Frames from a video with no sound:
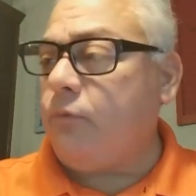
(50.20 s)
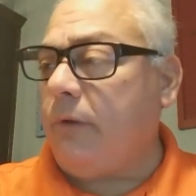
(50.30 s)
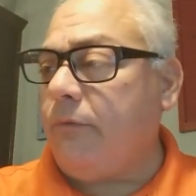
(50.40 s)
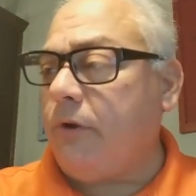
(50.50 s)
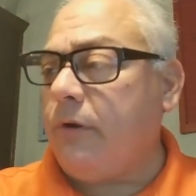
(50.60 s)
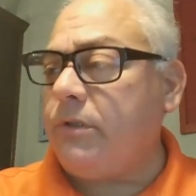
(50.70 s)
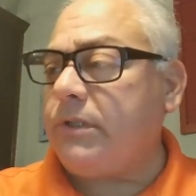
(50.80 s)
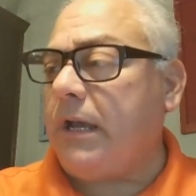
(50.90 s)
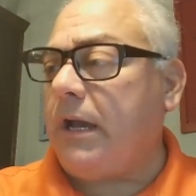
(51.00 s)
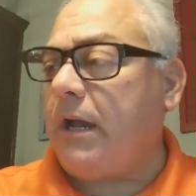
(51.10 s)

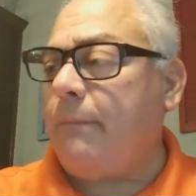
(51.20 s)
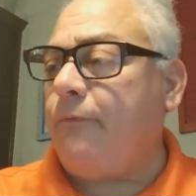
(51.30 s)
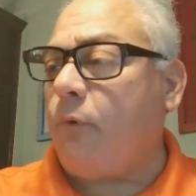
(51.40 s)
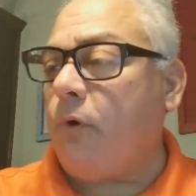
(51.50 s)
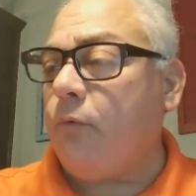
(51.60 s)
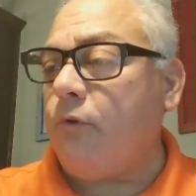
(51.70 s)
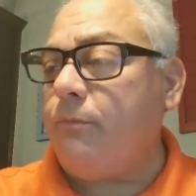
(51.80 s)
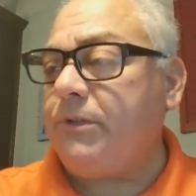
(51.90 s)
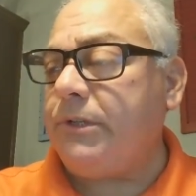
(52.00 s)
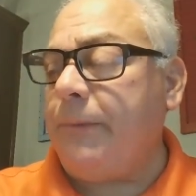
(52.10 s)
4
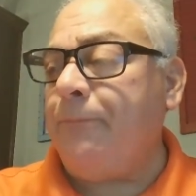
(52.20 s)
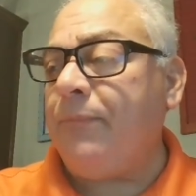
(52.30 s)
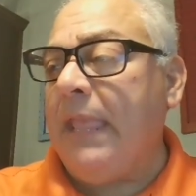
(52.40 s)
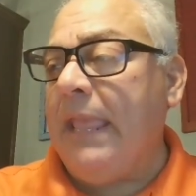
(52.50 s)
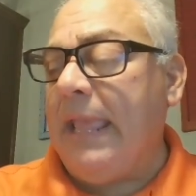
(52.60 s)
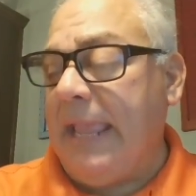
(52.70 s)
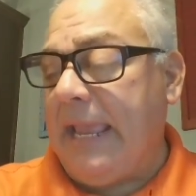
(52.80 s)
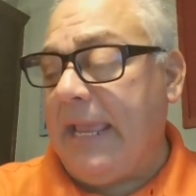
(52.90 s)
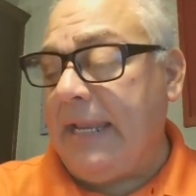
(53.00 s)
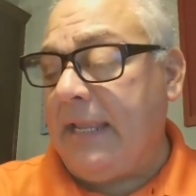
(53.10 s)
groups.
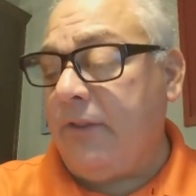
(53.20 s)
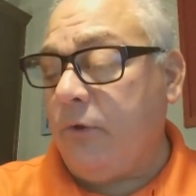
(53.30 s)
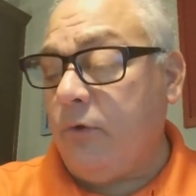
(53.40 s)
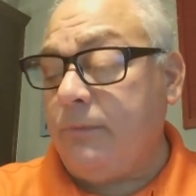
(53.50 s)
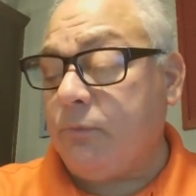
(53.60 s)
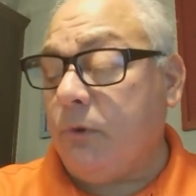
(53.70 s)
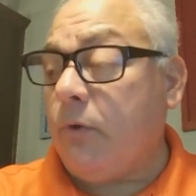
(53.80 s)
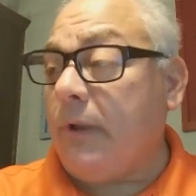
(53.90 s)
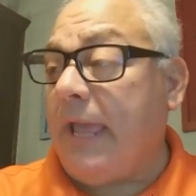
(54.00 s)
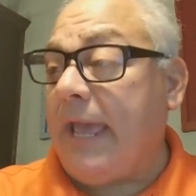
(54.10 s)
And in the groups, we're
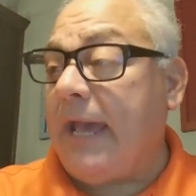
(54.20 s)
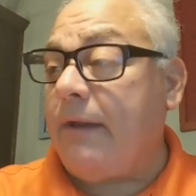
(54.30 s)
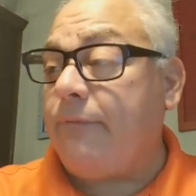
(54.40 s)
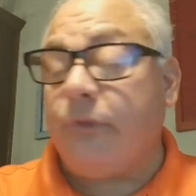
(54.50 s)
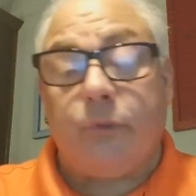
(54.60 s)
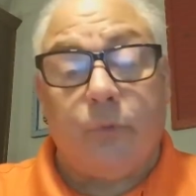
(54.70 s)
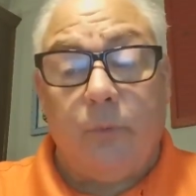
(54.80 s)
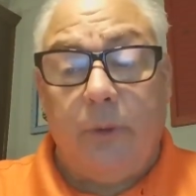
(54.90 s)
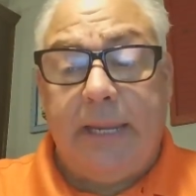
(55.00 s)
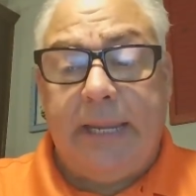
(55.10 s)
going to have
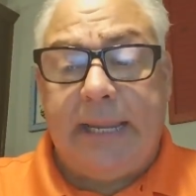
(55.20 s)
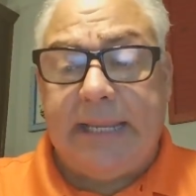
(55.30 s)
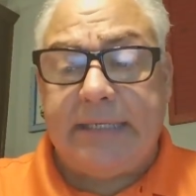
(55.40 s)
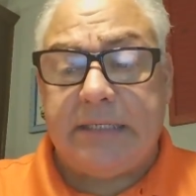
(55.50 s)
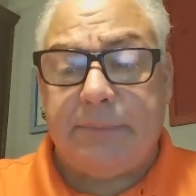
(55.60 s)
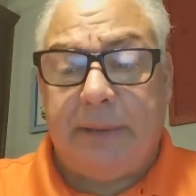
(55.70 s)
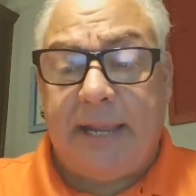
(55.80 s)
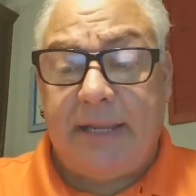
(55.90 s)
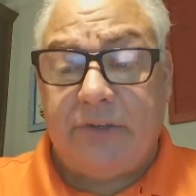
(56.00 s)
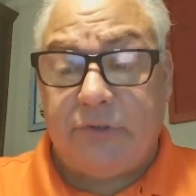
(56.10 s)
3
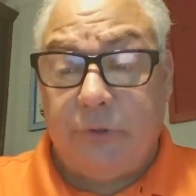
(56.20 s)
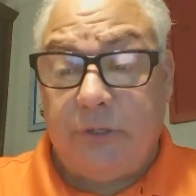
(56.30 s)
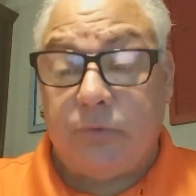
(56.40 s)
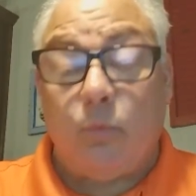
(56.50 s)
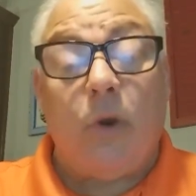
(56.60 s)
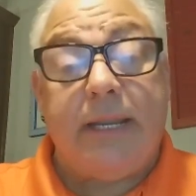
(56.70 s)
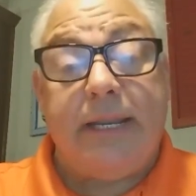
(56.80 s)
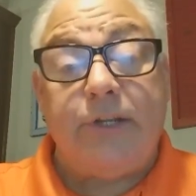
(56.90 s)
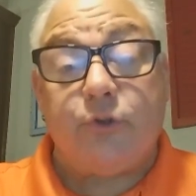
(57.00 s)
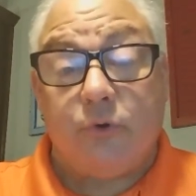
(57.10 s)
Hispanic students, 1 in
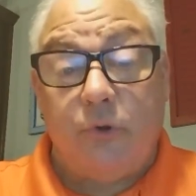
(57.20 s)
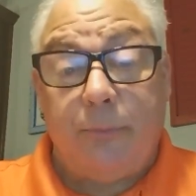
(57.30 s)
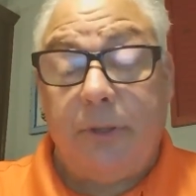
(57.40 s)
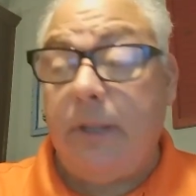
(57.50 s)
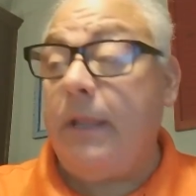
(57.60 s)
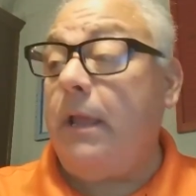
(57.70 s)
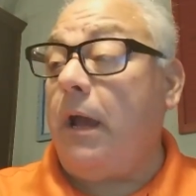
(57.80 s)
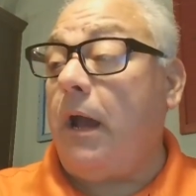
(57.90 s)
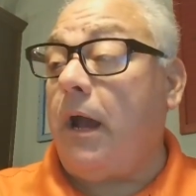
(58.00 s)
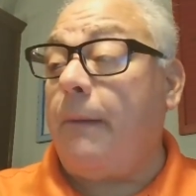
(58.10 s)
each group.
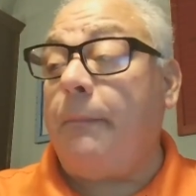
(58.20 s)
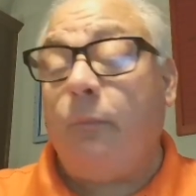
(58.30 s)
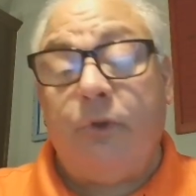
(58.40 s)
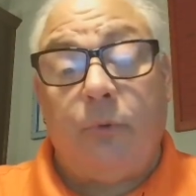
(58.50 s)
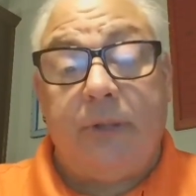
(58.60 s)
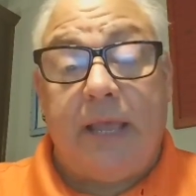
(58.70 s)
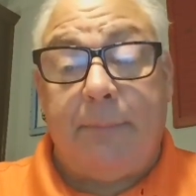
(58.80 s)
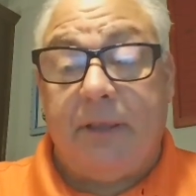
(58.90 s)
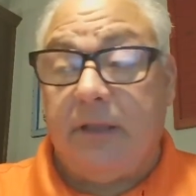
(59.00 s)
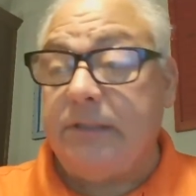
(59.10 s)
We're doing
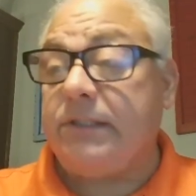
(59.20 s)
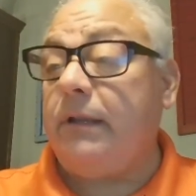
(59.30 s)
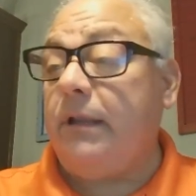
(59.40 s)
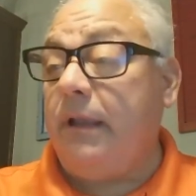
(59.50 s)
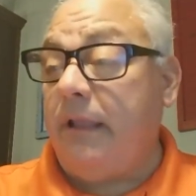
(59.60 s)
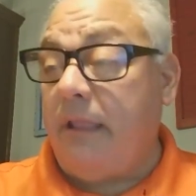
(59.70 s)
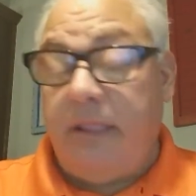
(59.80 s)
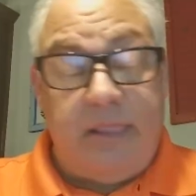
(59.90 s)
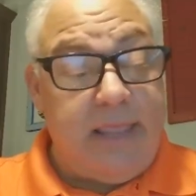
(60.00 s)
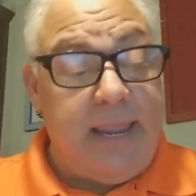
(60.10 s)
that because
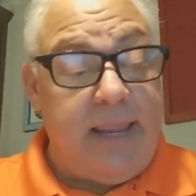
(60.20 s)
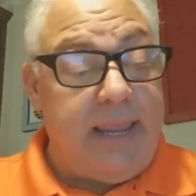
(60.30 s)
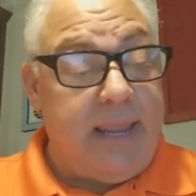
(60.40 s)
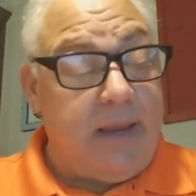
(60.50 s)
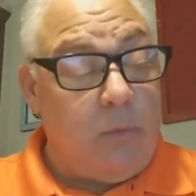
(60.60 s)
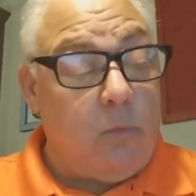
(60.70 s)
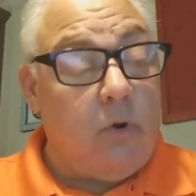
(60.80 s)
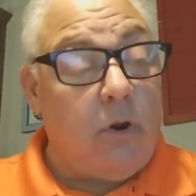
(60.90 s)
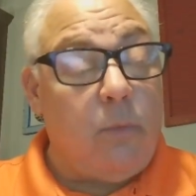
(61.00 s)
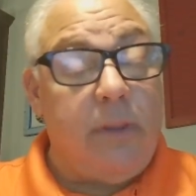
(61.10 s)
they can
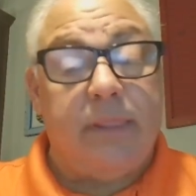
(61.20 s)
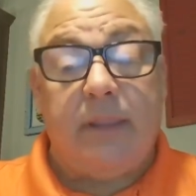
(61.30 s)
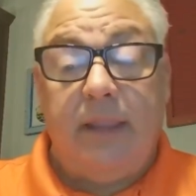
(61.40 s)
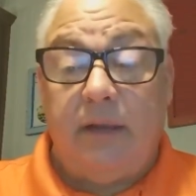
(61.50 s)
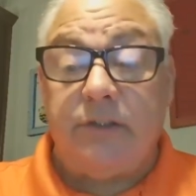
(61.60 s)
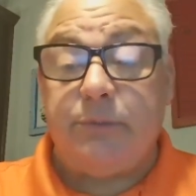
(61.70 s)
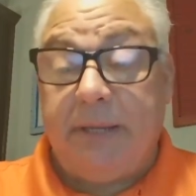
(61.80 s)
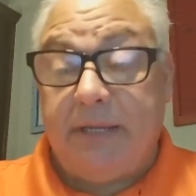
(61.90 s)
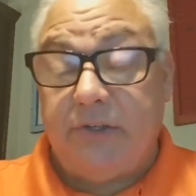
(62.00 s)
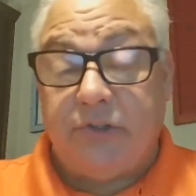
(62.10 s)
work with
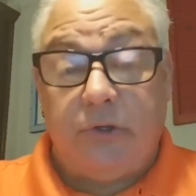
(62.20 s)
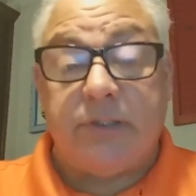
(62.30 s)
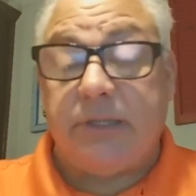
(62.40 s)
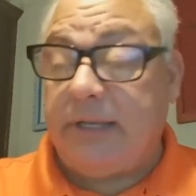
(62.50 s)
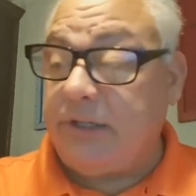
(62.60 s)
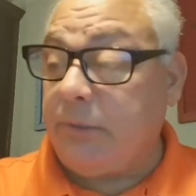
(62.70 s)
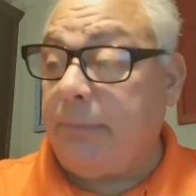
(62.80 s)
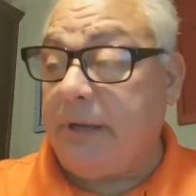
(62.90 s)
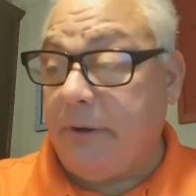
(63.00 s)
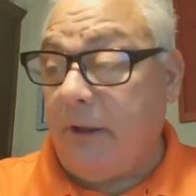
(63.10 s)
English-speaking students, and they
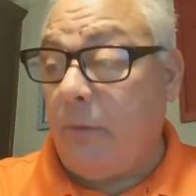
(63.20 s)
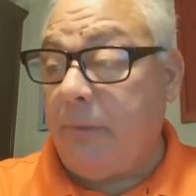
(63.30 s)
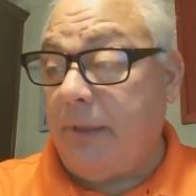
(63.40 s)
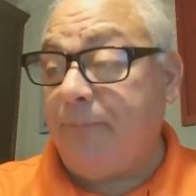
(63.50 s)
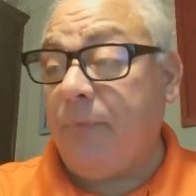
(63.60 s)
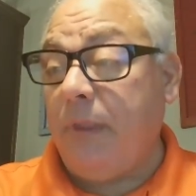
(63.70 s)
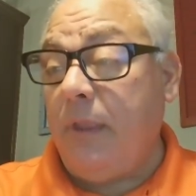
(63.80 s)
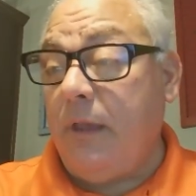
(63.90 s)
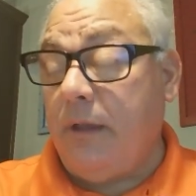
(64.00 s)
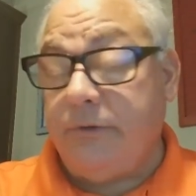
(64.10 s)
should better help them
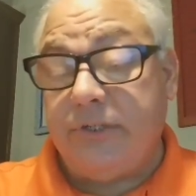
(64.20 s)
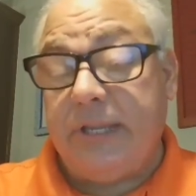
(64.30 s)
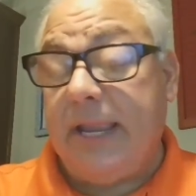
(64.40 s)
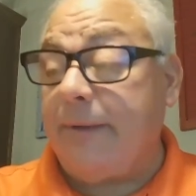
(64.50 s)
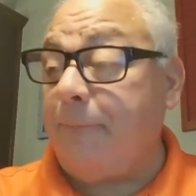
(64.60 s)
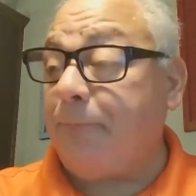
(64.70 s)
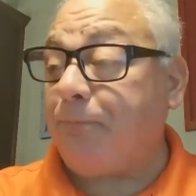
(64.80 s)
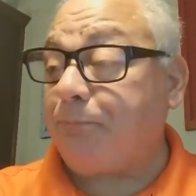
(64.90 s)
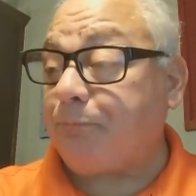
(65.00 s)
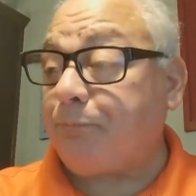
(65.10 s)
understand
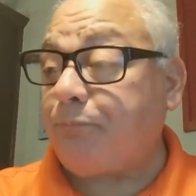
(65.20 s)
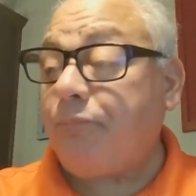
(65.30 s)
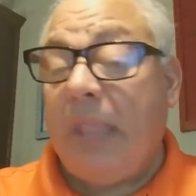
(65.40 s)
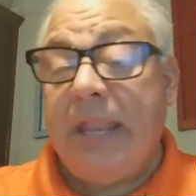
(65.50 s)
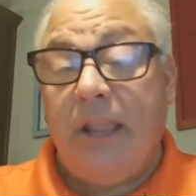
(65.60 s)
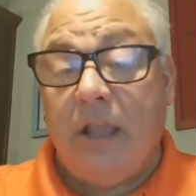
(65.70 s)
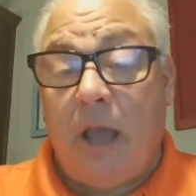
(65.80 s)
and then